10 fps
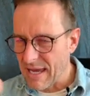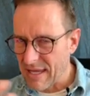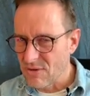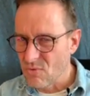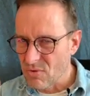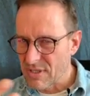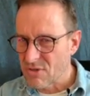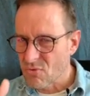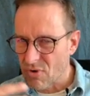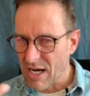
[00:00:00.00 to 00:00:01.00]
you
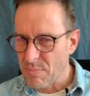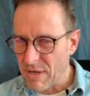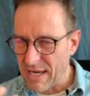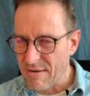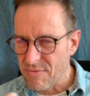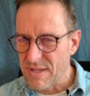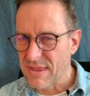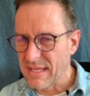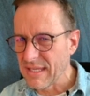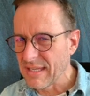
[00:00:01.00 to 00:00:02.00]
describe
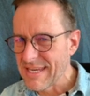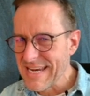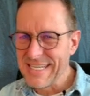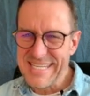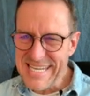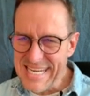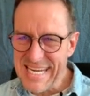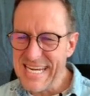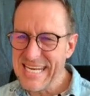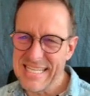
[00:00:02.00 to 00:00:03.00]
everything
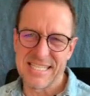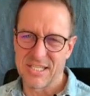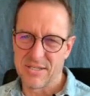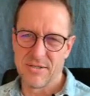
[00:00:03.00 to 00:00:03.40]
needed